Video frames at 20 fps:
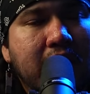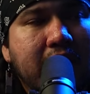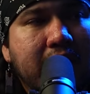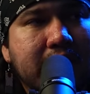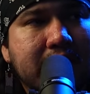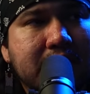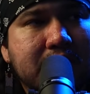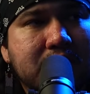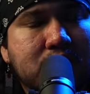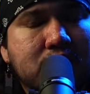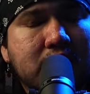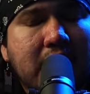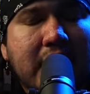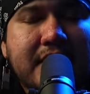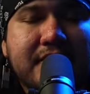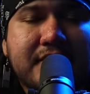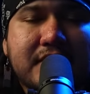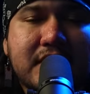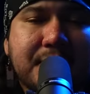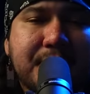I was
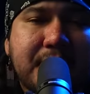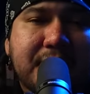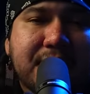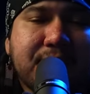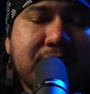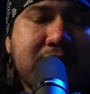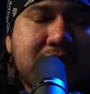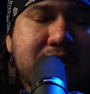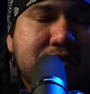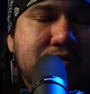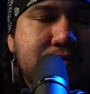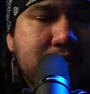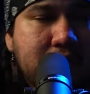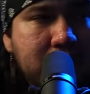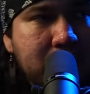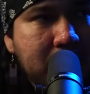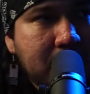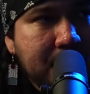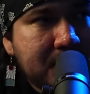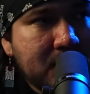driving up a frontage
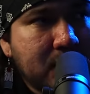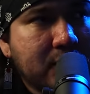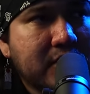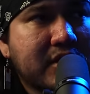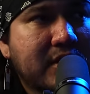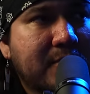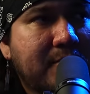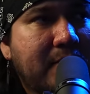road up toward the